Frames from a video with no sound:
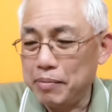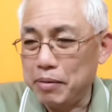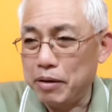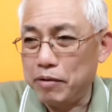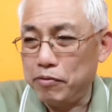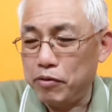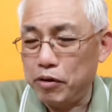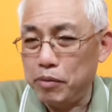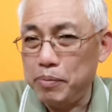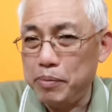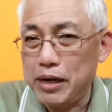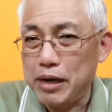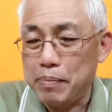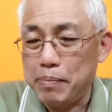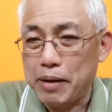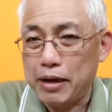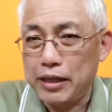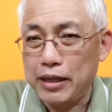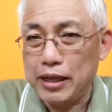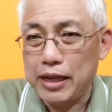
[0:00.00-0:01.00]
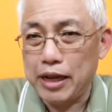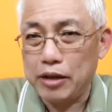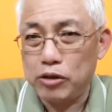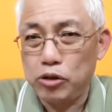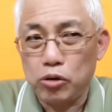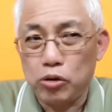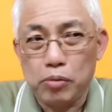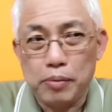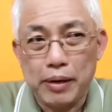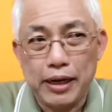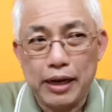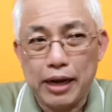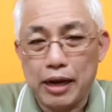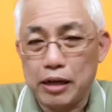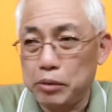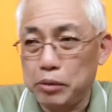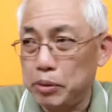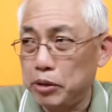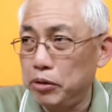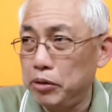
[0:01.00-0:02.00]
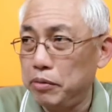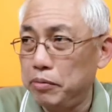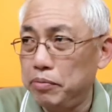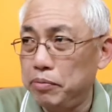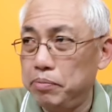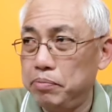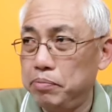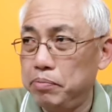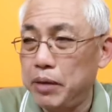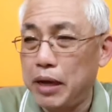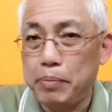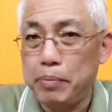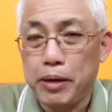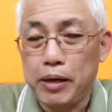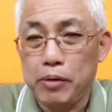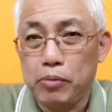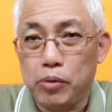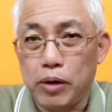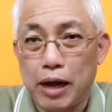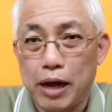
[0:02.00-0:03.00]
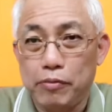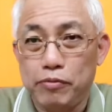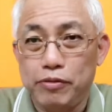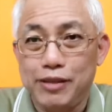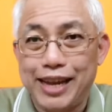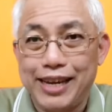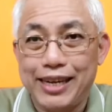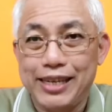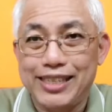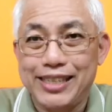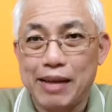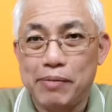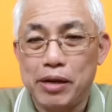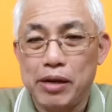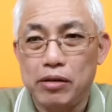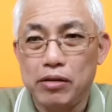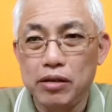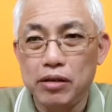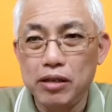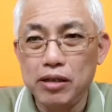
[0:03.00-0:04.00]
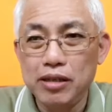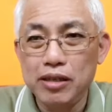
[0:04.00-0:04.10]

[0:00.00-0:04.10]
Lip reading: But for bigger party, there are so many, especially PP will have 97